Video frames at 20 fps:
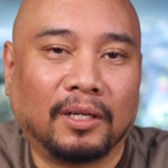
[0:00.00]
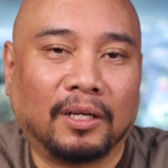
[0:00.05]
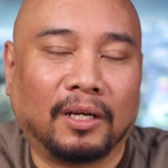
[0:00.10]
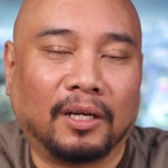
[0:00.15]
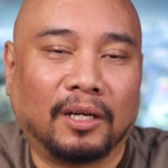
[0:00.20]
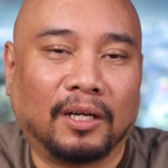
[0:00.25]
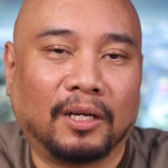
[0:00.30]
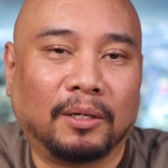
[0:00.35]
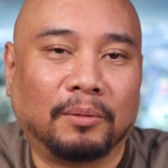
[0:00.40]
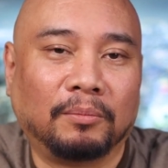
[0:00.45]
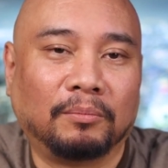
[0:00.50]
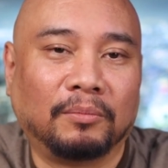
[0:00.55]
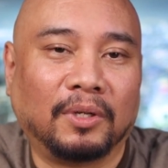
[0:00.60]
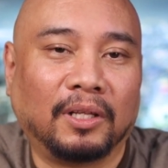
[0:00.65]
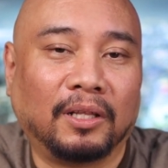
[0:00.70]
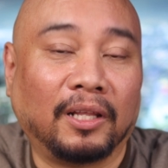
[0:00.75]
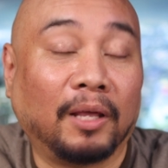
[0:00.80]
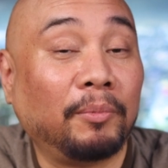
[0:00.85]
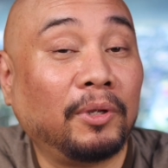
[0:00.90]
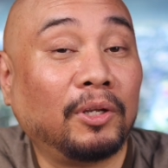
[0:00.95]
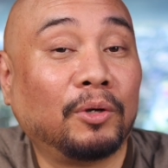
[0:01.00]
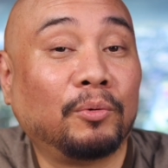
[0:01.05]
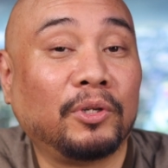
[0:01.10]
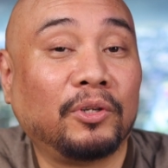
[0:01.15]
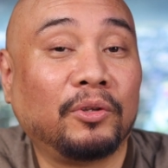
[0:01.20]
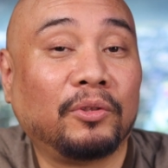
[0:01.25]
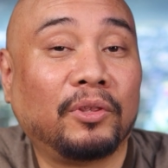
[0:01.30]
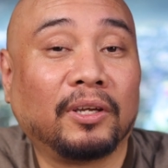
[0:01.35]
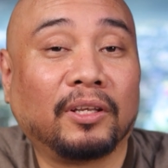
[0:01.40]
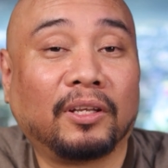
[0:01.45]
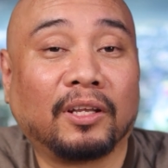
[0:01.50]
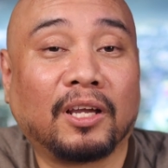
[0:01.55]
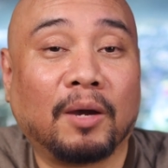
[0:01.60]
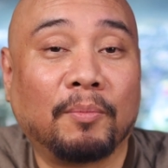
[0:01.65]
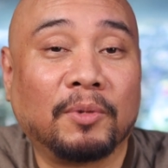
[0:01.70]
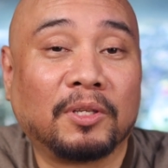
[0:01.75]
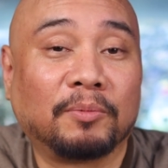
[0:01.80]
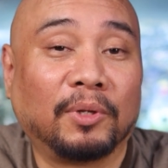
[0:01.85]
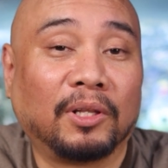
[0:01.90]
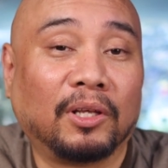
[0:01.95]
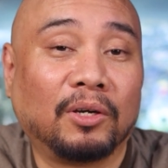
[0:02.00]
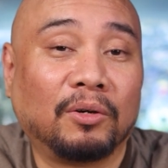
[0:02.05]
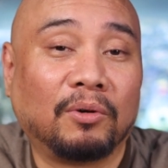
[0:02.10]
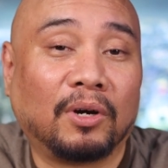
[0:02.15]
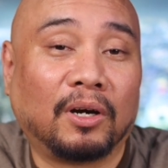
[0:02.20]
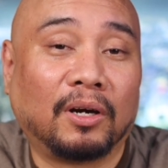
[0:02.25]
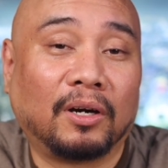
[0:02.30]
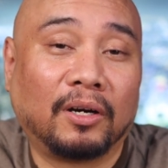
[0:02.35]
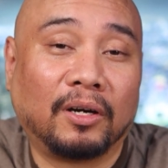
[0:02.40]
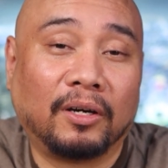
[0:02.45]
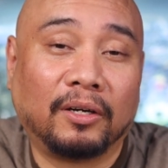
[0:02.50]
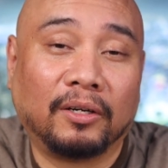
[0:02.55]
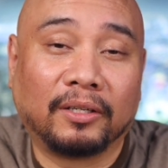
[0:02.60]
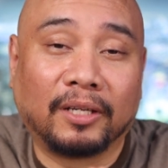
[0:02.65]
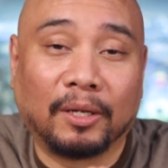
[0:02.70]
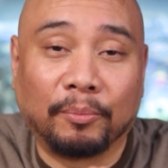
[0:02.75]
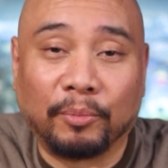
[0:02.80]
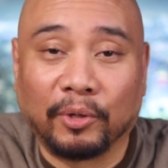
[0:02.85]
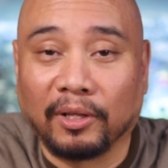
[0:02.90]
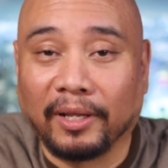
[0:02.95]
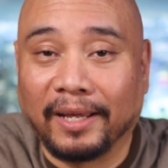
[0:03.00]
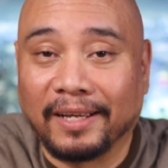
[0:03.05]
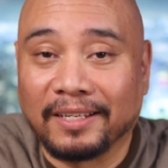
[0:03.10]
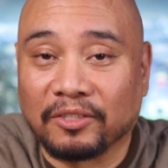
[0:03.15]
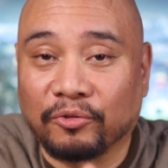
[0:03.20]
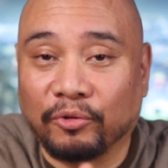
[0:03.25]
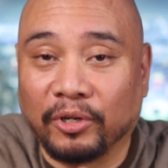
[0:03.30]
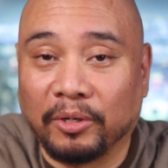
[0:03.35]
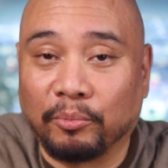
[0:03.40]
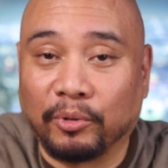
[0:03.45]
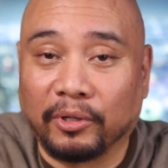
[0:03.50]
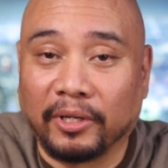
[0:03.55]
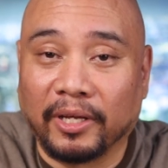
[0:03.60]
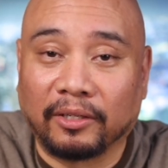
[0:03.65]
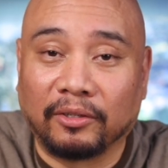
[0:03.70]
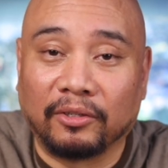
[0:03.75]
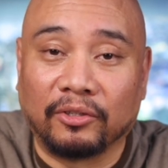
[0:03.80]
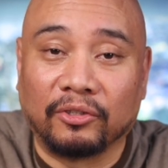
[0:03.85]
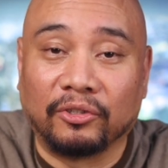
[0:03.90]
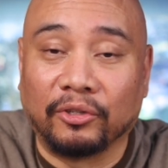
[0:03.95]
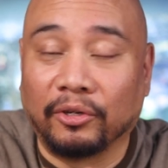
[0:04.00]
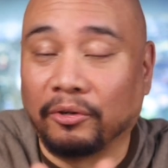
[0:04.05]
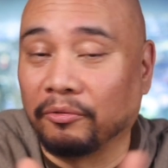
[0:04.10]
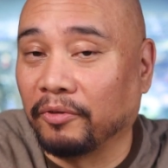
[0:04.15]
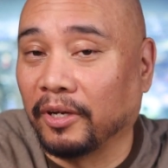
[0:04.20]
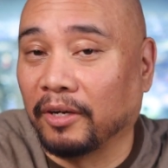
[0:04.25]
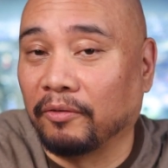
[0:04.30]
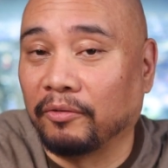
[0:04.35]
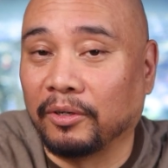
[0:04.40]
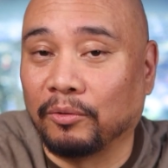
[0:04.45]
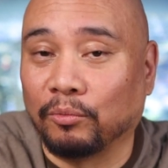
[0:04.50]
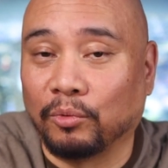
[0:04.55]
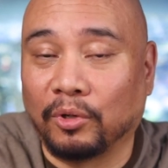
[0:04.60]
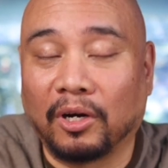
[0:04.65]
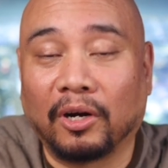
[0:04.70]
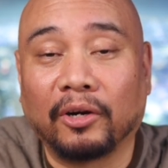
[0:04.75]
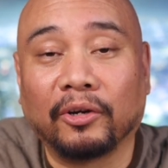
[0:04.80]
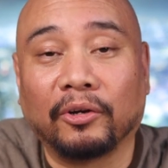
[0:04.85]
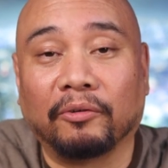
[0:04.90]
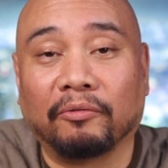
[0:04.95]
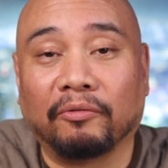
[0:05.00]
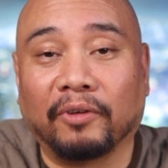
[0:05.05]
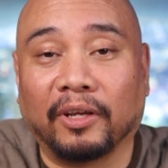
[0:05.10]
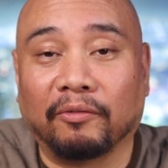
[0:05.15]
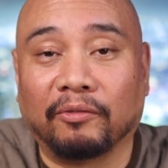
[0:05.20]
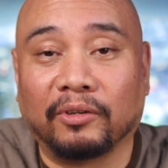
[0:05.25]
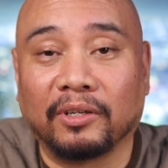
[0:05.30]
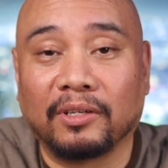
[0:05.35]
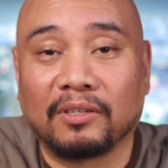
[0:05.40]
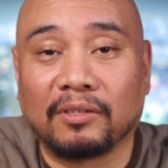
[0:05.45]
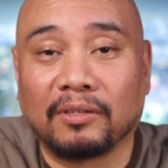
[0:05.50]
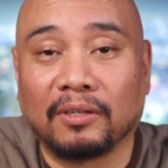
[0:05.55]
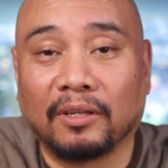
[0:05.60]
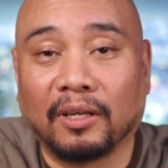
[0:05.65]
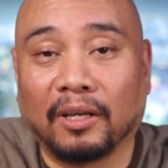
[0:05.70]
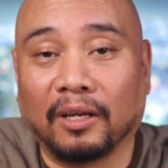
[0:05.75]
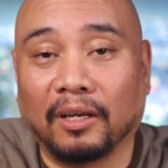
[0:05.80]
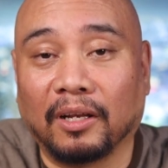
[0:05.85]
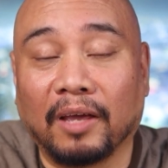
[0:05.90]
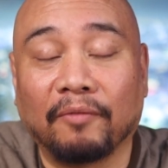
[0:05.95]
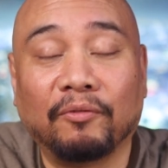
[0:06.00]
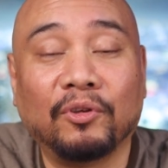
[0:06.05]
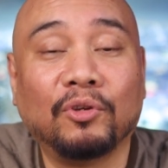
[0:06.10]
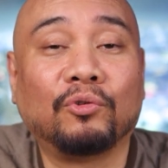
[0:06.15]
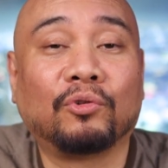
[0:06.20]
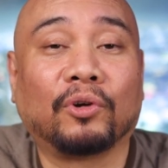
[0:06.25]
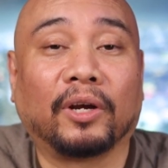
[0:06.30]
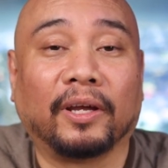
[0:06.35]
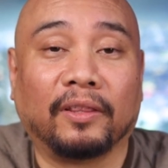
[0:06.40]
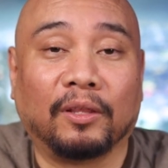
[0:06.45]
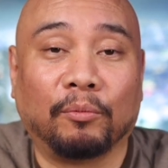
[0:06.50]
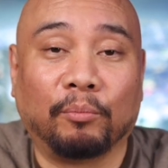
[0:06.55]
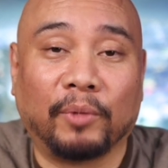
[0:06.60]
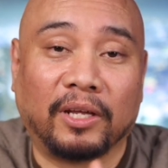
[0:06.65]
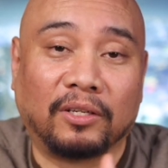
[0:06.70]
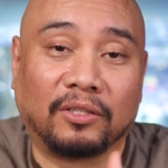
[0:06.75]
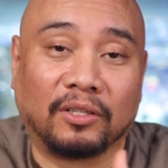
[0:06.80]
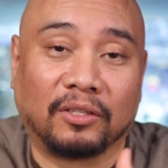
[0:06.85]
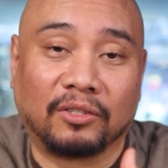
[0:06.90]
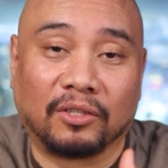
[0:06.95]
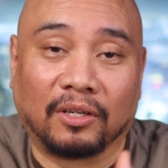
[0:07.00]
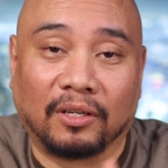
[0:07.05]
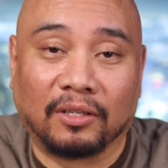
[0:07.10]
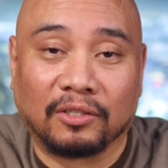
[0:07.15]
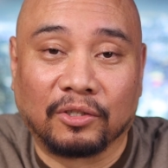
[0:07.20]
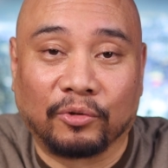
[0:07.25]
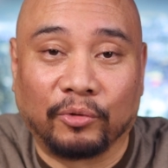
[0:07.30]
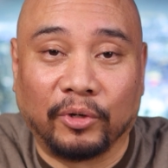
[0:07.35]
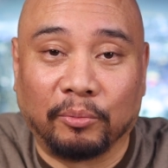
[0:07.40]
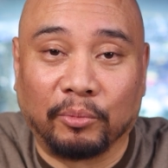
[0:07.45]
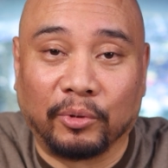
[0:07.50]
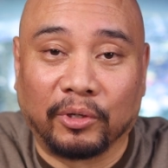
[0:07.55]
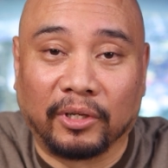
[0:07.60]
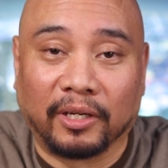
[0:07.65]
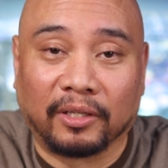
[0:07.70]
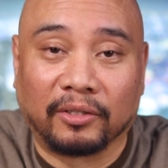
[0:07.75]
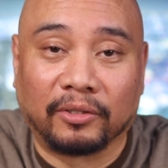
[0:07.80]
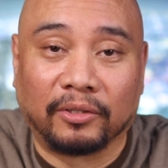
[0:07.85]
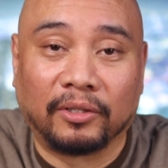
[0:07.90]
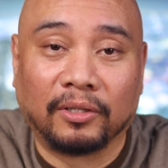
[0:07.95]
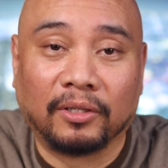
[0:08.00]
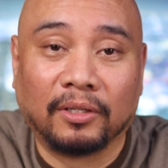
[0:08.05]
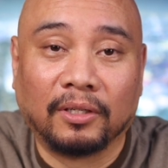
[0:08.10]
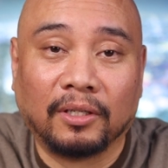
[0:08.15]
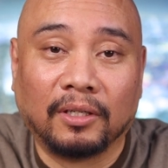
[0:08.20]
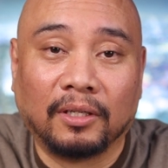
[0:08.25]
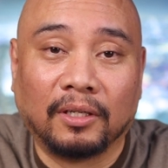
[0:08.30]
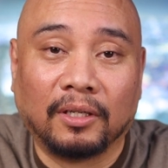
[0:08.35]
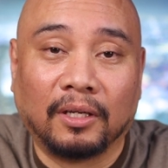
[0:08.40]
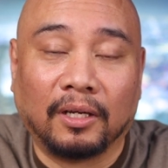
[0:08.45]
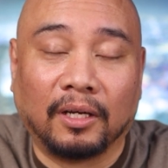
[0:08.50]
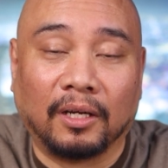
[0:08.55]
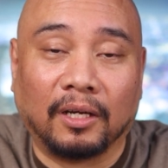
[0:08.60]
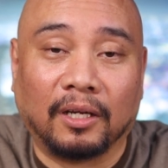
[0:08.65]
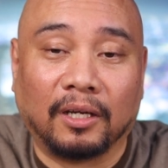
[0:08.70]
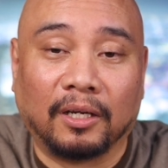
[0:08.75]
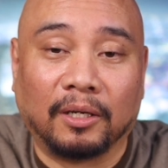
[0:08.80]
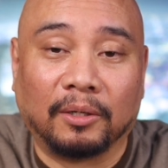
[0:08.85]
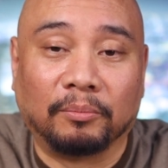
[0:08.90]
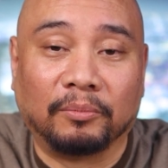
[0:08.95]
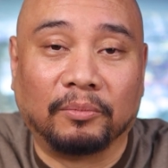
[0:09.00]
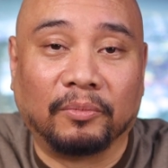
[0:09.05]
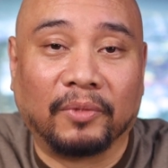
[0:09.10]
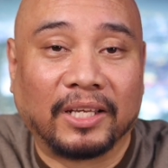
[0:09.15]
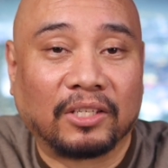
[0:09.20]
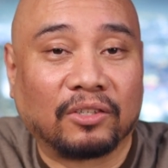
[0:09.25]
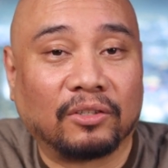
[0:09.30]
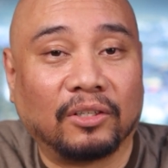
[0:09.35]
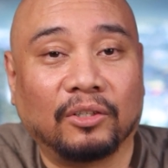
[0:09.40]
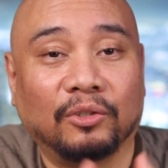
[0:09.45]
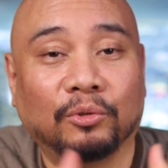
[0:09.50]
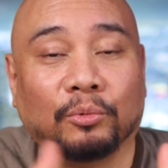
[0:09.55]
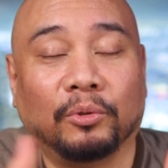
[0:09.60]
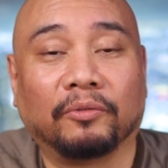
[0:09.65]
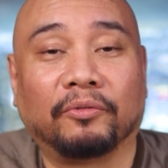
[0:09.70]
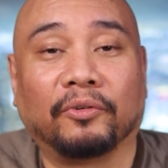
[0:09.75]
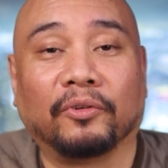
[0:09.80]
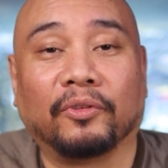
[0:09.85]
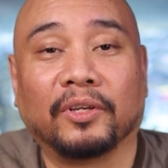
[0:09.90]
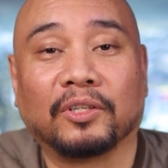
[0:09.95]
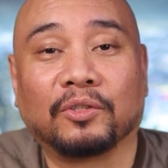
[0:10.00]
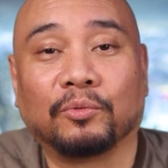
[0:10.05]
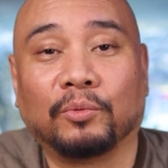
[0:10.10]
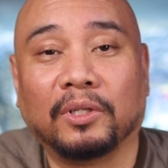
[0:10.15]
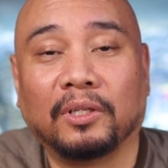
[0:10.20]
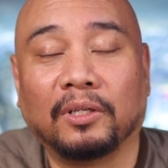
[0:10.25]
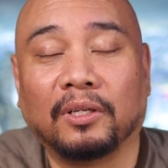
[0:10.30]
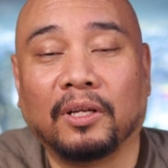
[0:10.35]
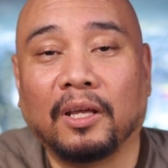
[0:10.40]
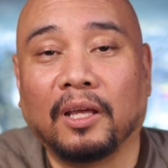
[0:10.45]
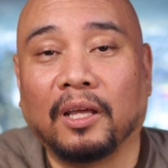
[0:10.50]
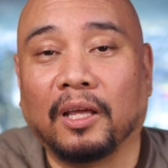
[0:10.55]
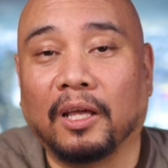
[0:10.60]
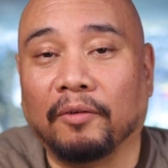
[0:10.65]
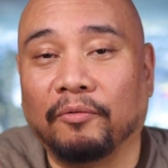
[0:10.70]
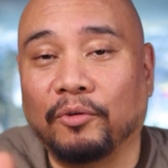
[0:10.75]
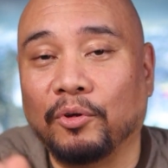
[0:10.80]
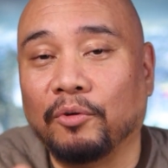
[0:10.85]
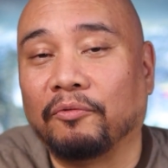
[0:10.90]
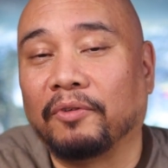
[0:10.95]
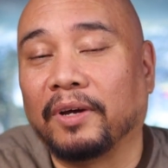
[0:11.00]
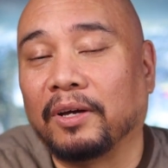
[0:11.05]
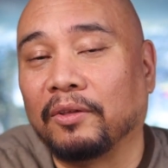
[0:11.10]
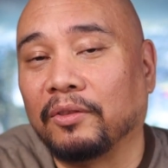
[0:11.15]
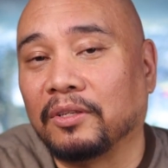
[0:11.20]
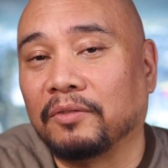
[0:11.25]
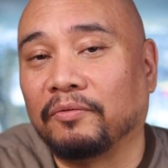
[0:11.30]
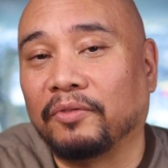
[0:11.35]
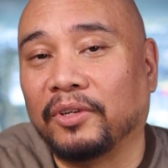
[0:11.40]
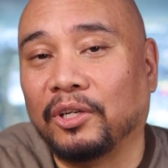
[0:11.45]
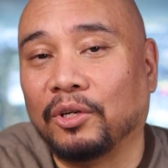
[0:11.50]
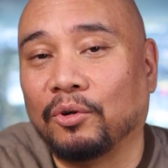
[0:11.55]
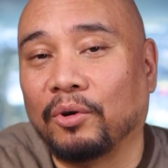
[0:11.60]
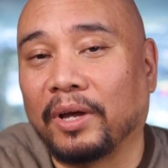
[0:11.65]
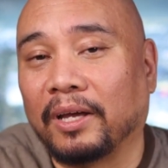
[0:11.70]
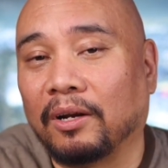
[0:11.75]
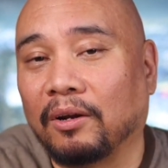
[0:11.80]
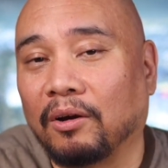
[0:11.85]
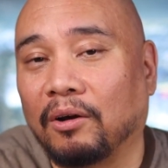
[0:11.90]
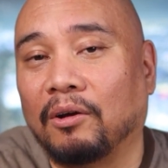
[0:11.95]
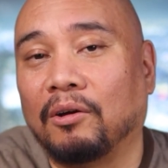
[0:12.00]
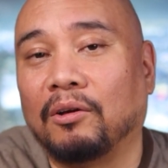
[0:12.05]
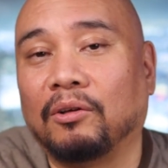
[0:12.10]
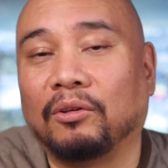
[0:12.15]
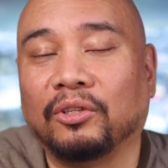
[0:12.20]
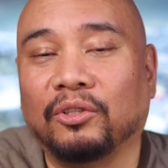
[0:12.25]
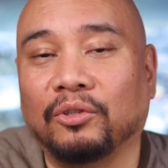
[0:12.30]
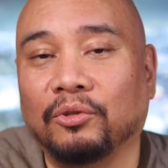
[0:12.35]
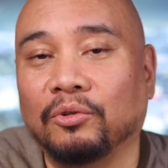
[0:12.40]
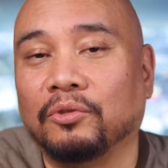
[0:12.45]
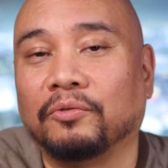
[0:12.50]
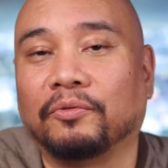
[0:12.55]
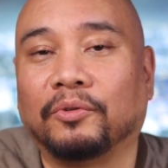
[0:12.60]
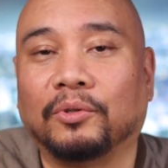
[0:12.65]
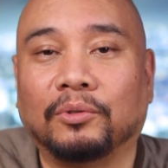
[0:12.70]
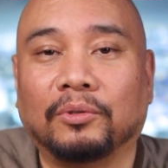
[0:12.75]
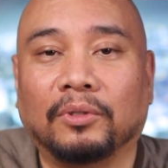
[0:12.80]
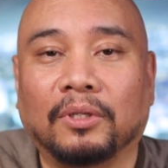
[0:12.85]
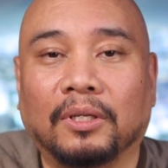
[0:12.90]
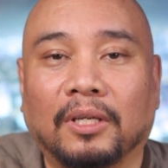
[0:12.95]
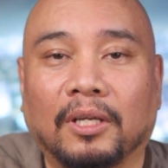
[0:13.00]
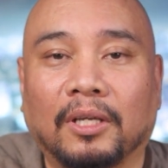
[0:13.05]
Let me know what you think in the comments below. Are tempered glass screen protectors your favorite? What are your favorites? And have you tried the Magic John screen protector? That's gonna do it for this one. If you found this video at all useful,